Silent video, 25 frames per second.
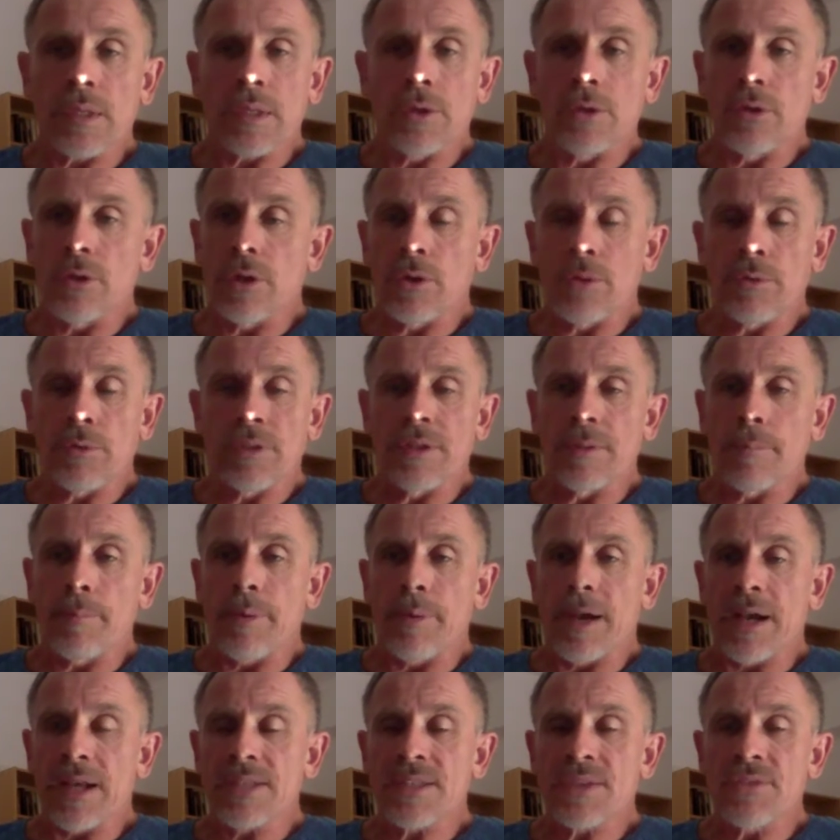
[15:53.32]
In the
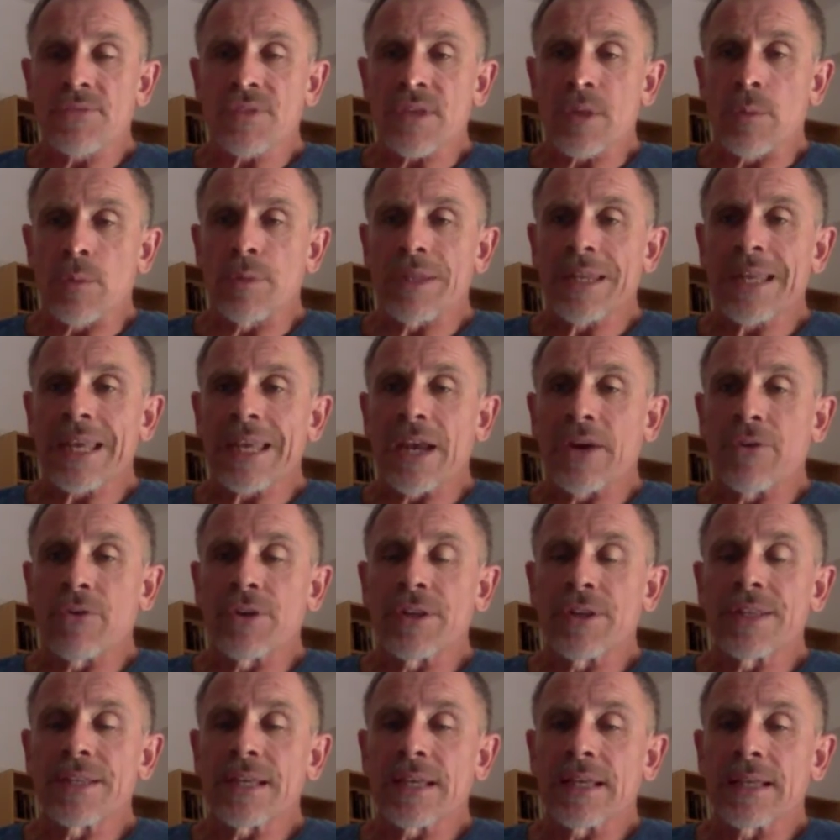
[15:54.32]
past, if someone
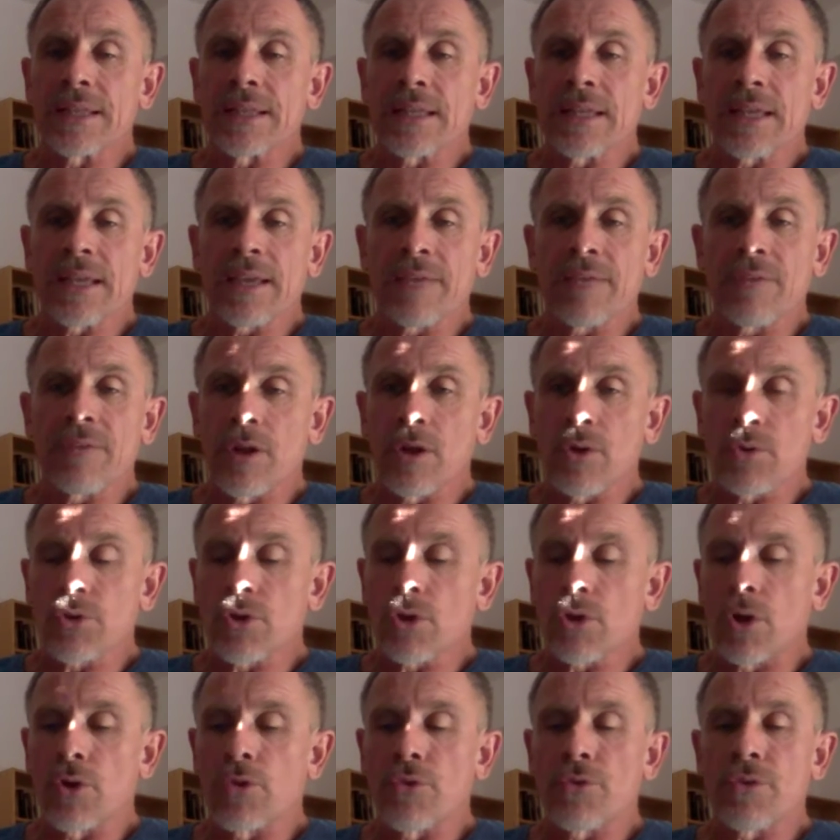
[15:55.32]
carried and they have a low
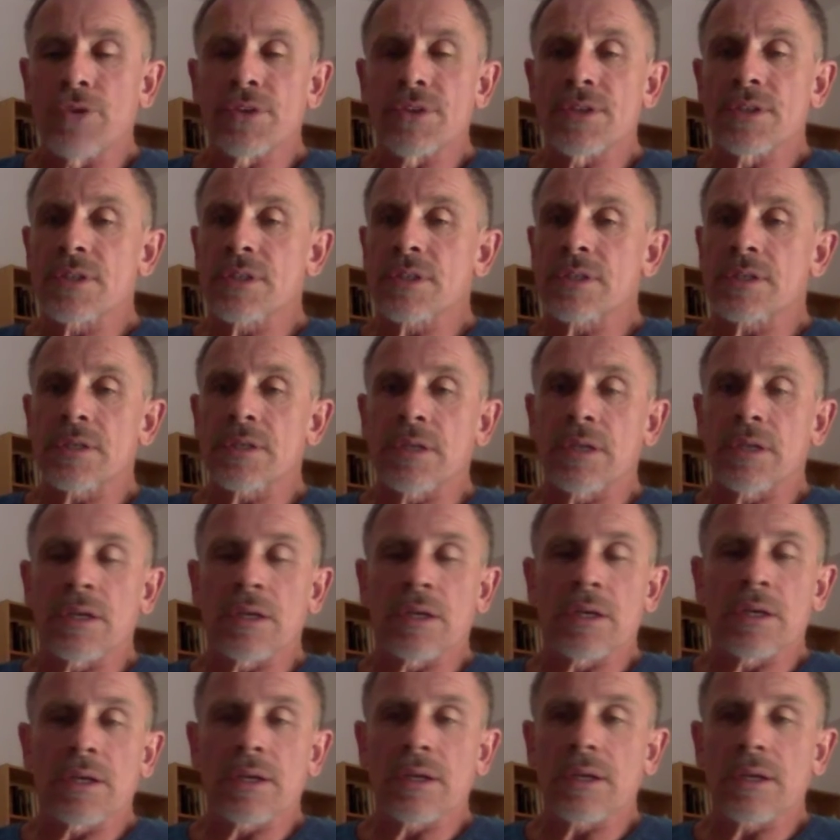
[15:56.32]
tolerance,
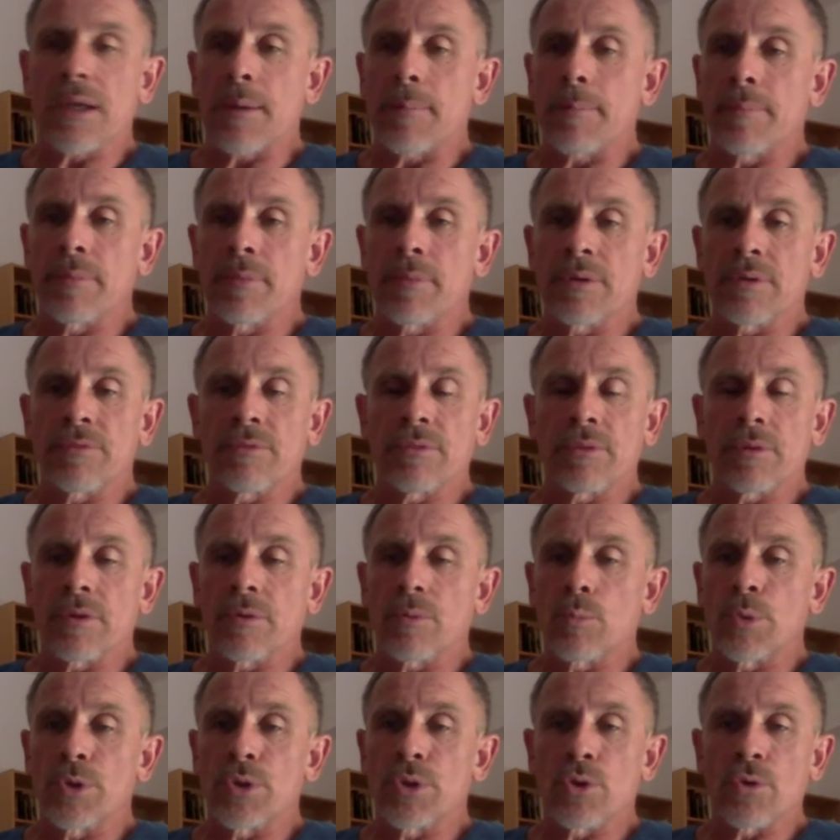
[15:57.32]

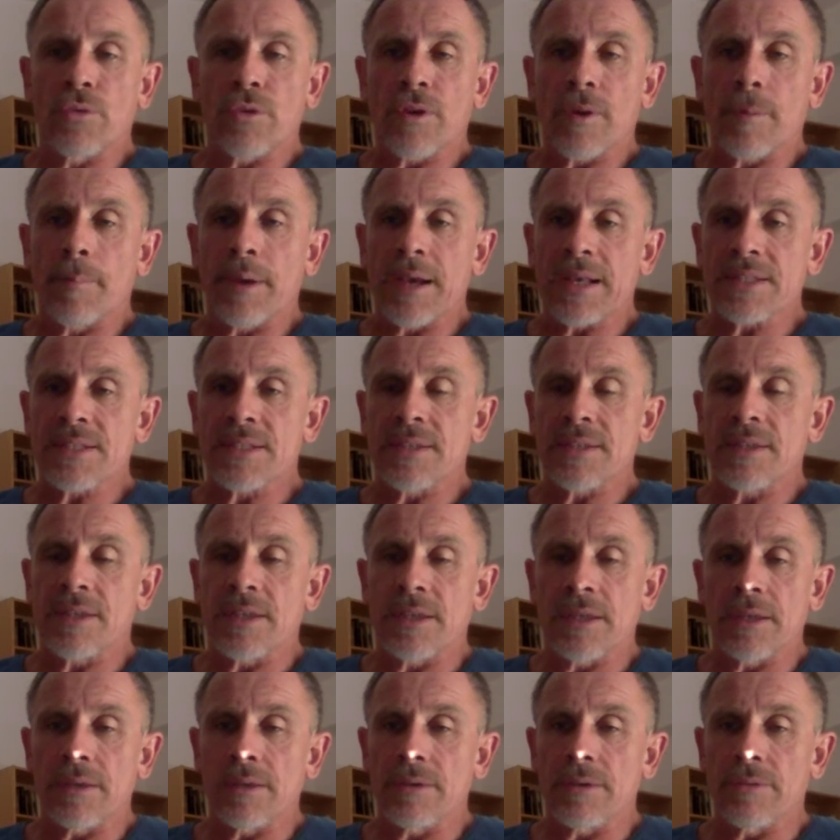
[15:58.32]
window of
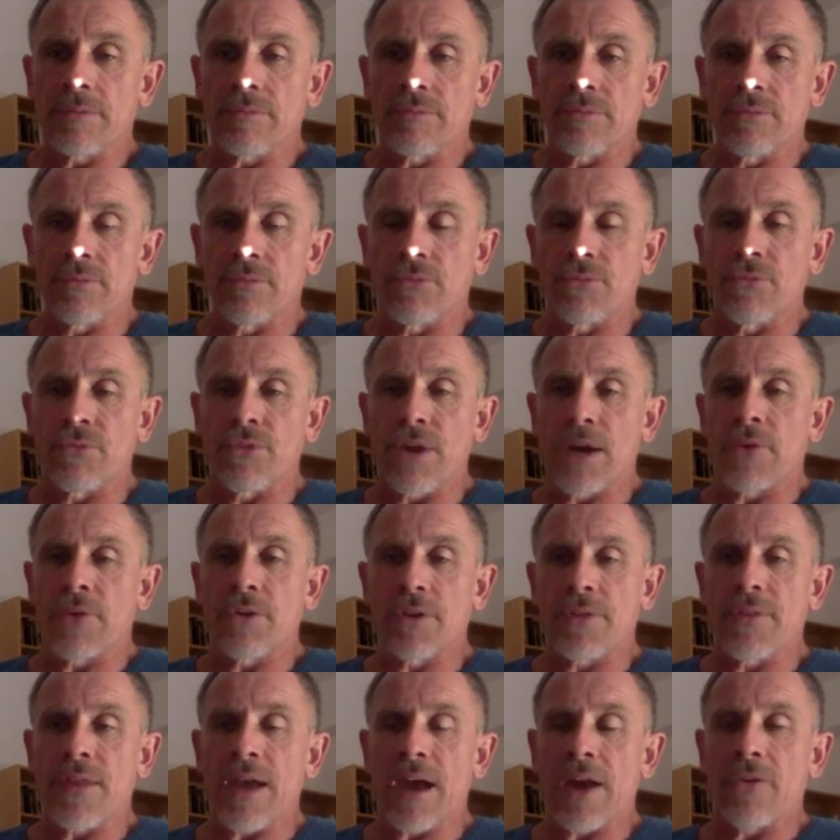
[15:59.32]
capacity,
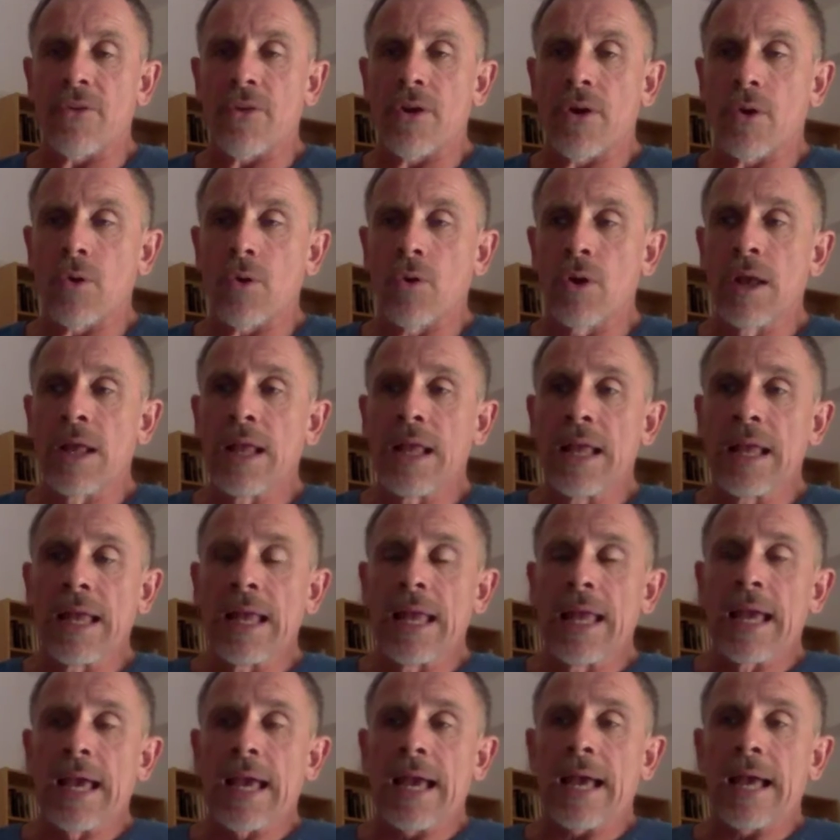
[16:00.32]
very narrow,
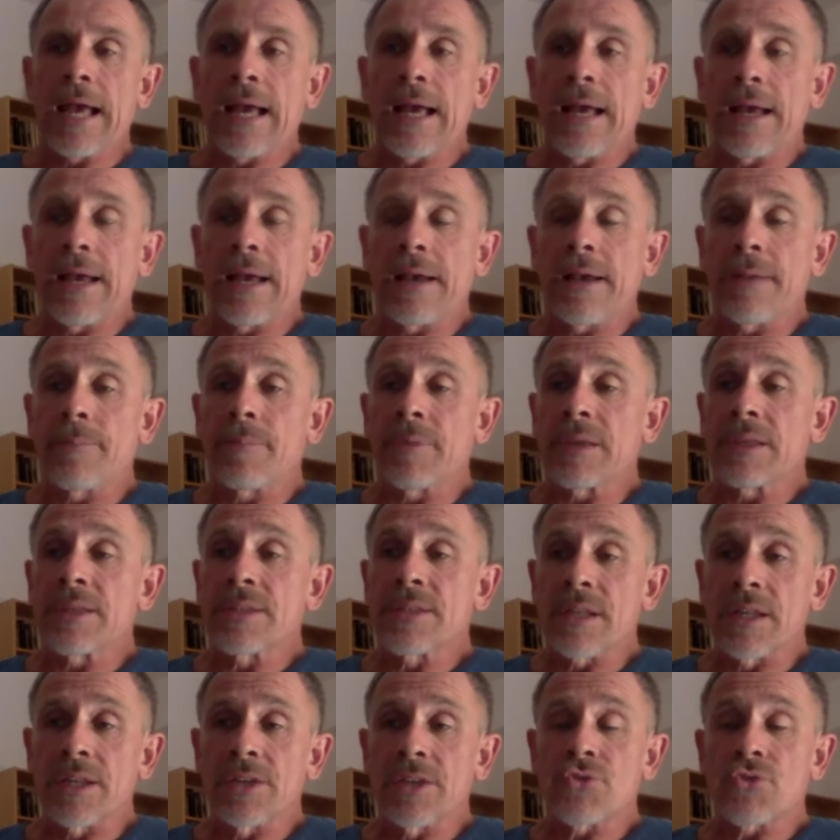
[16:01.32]

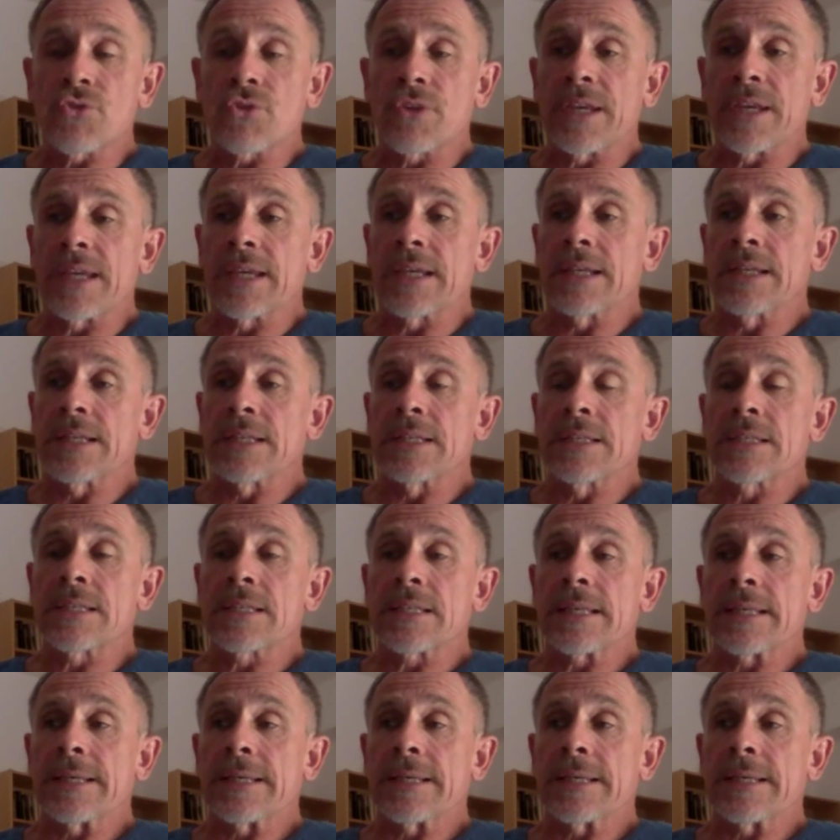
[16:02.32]
easily triggered,